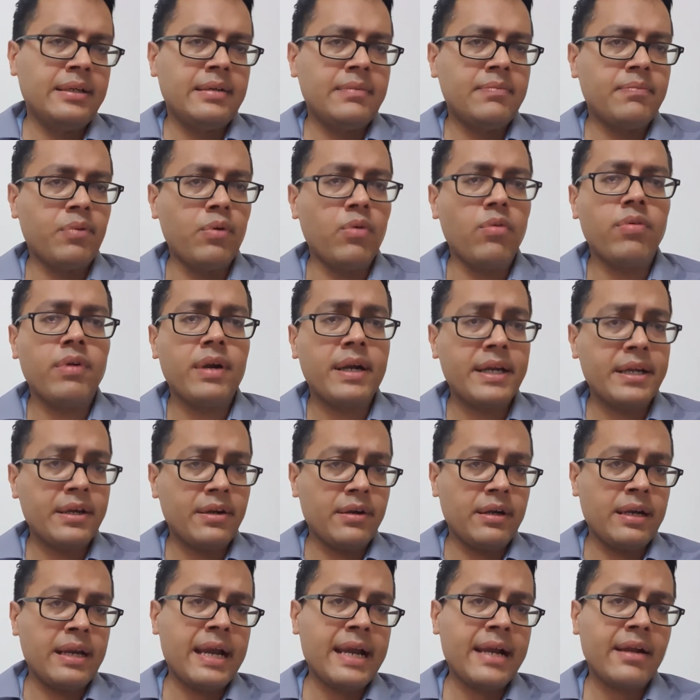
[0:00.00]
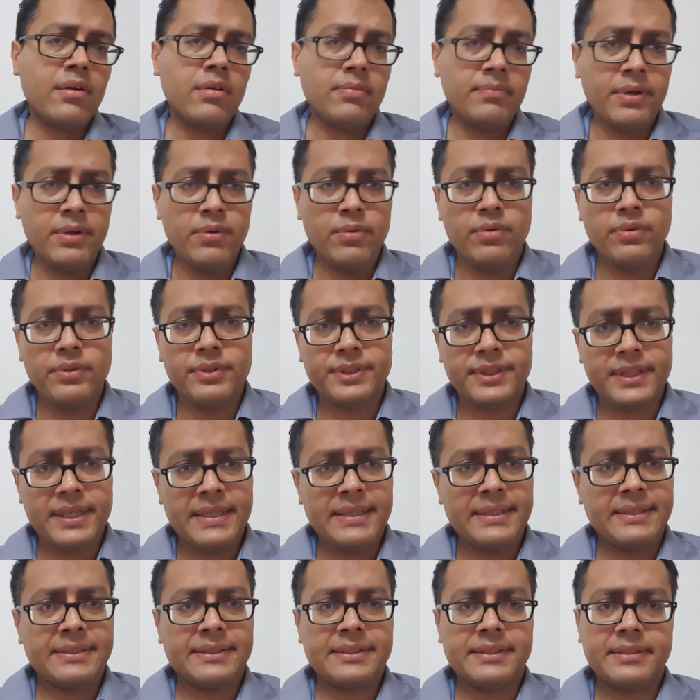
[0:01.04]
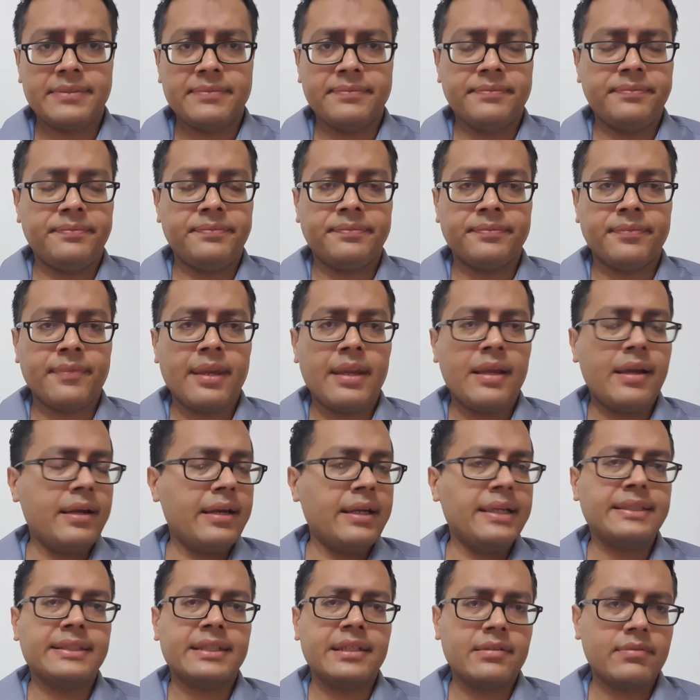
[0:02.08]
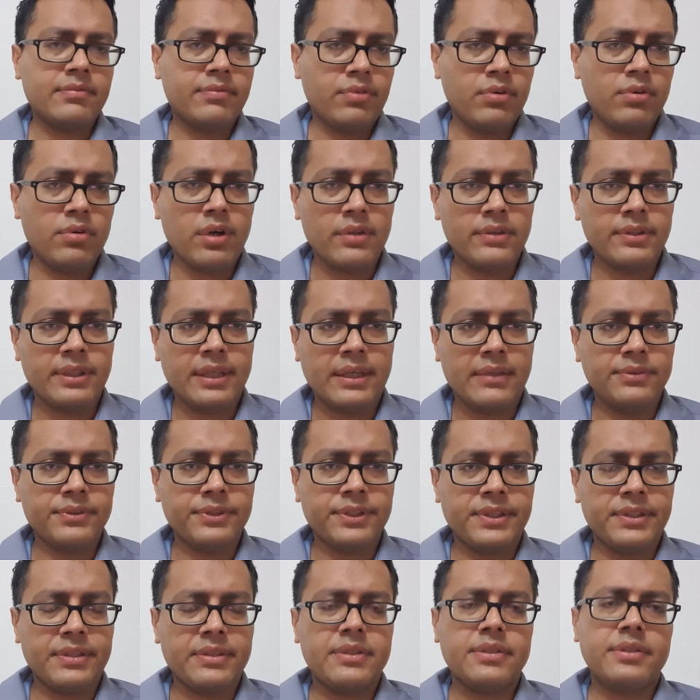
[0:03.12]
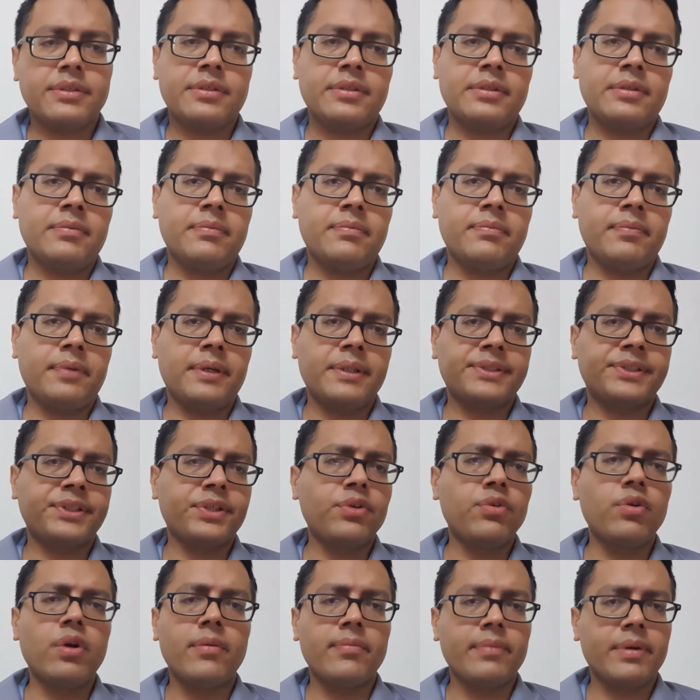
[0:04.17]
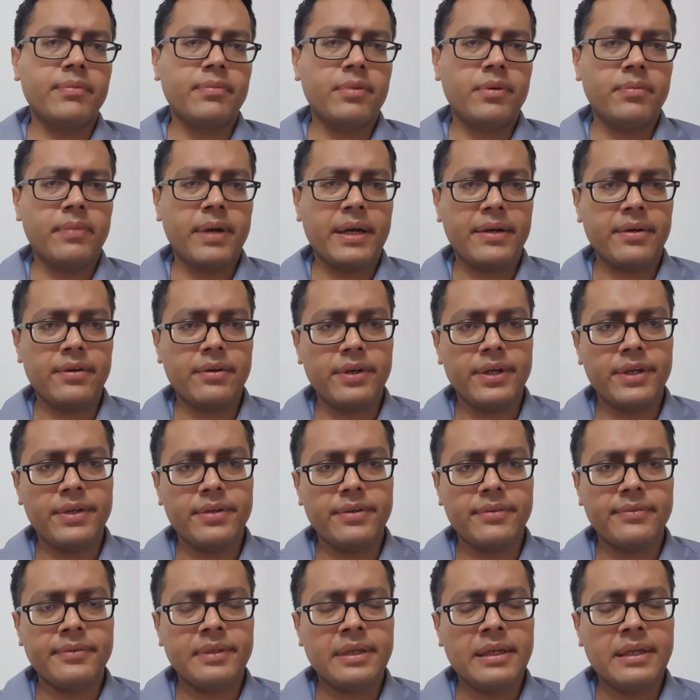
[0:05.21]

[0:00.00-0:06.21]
poverty or lack of leukocytes, less than 4,000 per cu/mm or microliter.